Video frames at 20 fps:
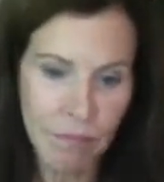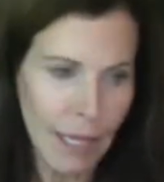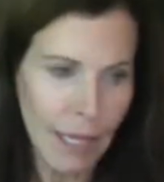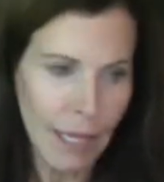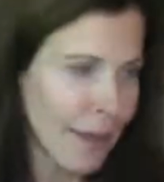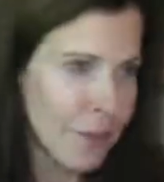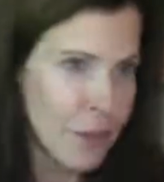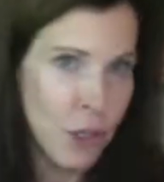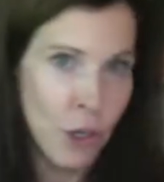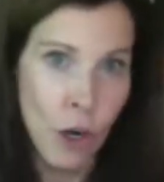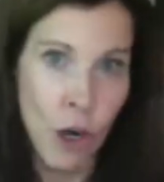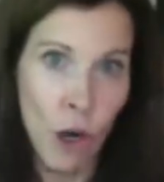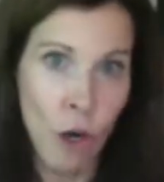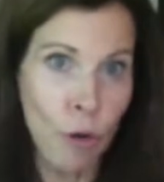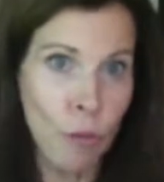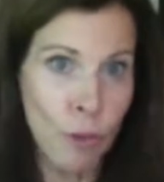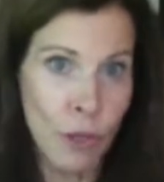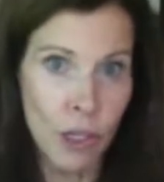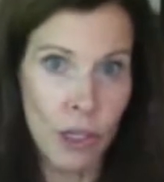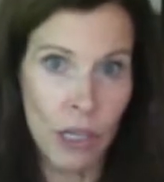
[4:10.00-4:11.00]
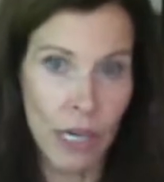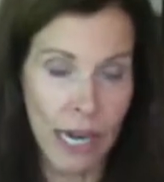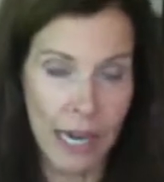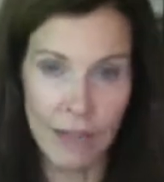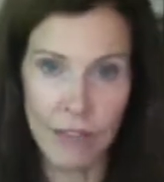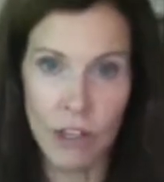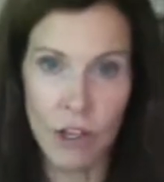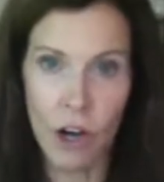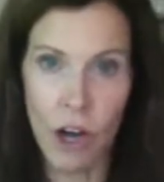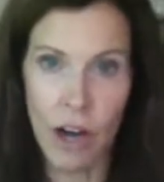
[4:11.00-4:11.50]
at their home or
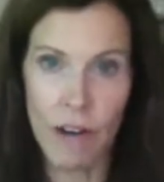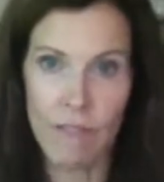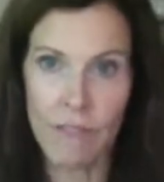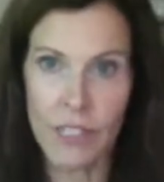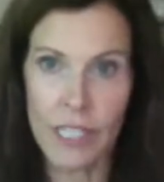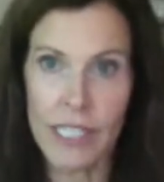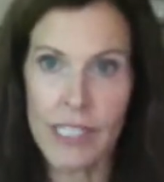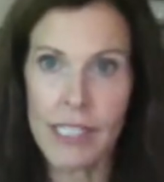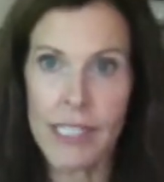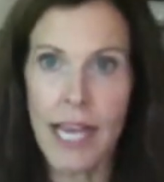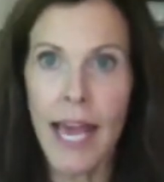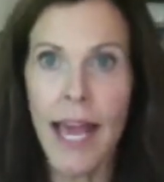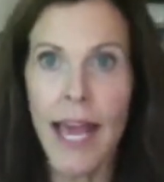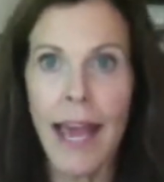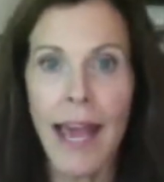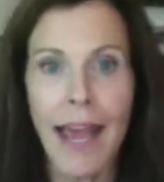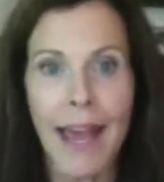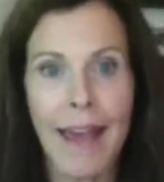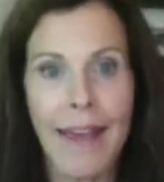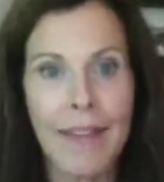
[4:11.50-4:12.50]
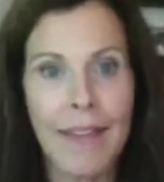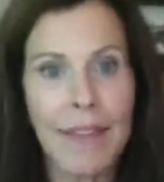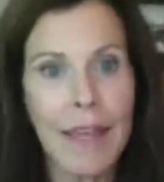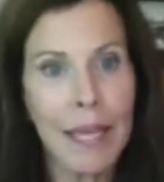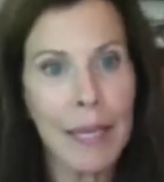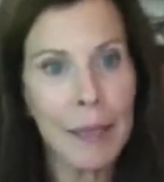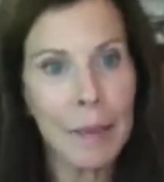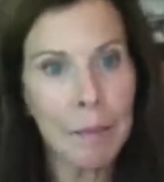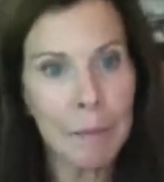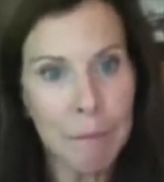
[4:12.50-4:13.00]
at their office, and
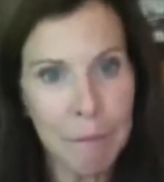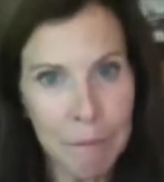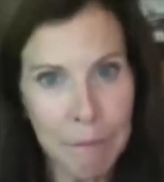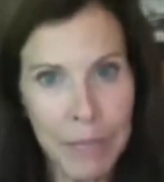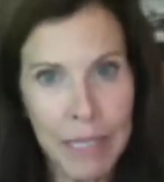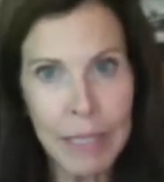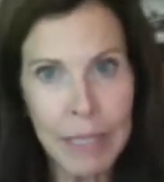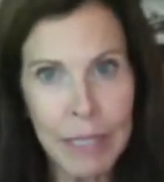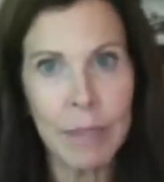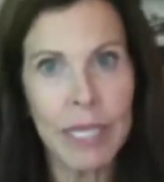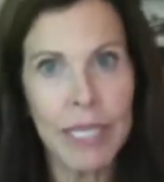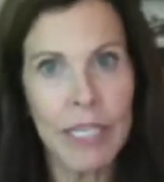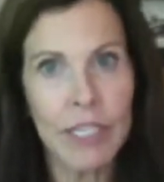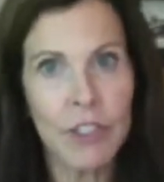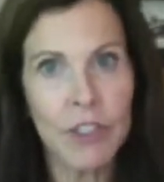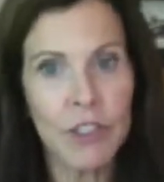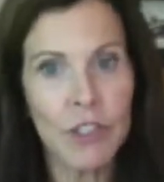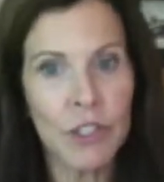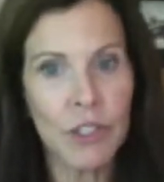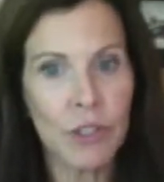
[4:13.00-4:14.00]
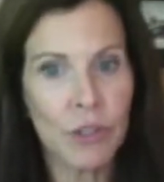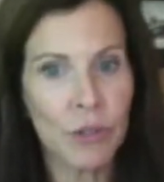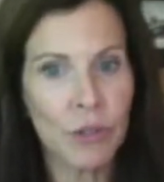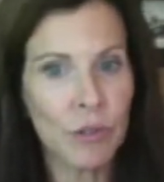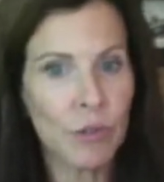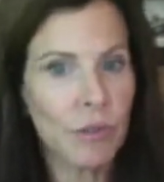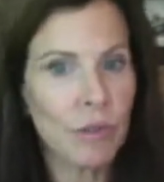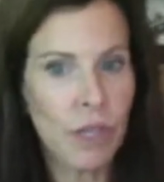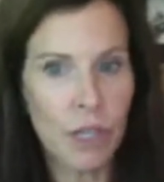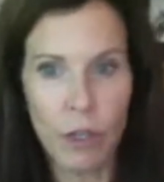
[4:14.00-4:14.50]
they beam
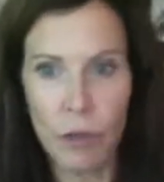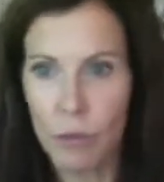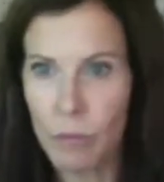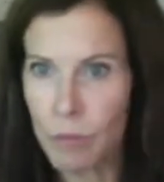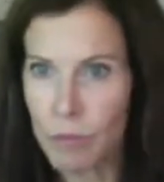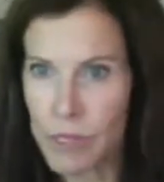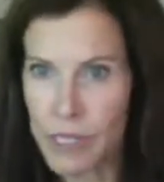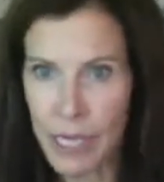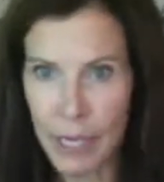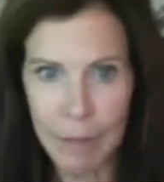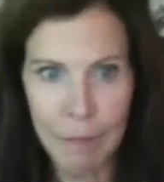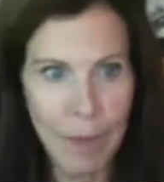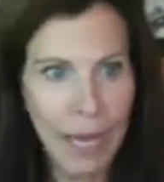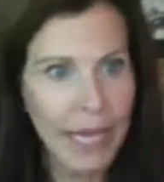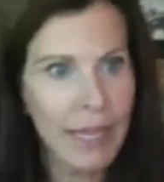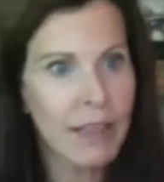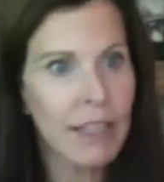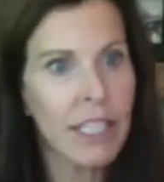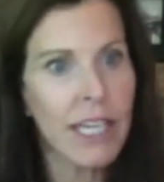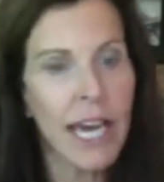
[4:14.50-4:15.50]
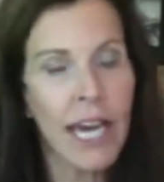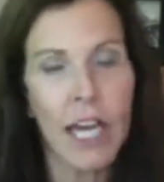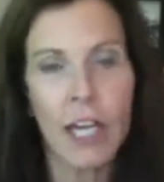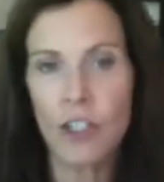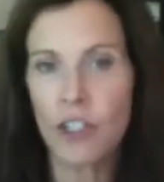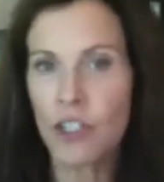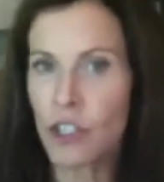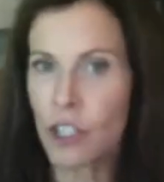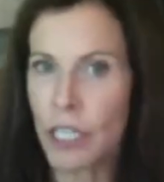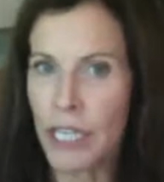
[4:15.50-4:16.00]
into, say
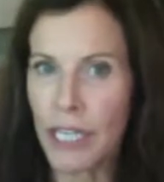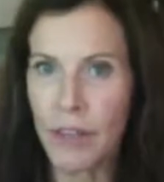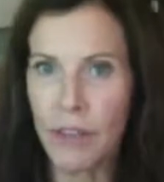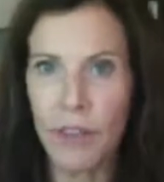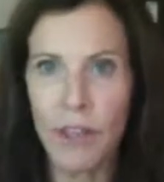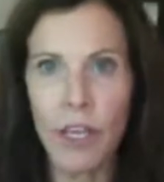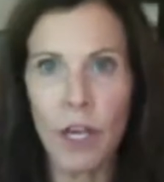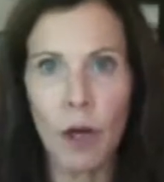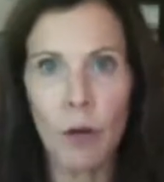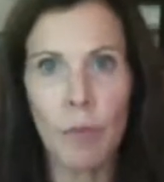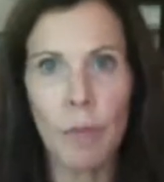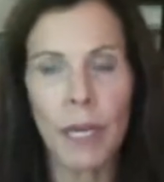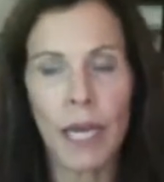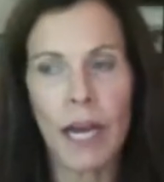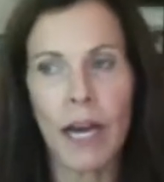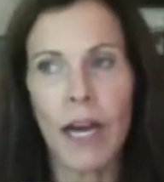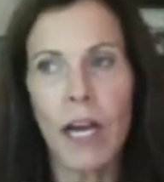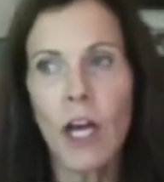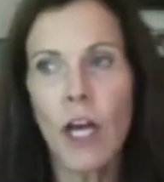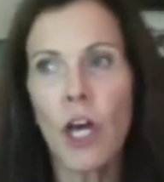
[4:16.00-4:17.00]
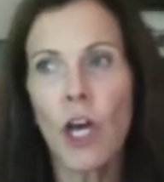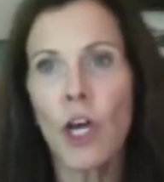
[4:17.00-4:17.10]
Bangladesh or Ethiopia.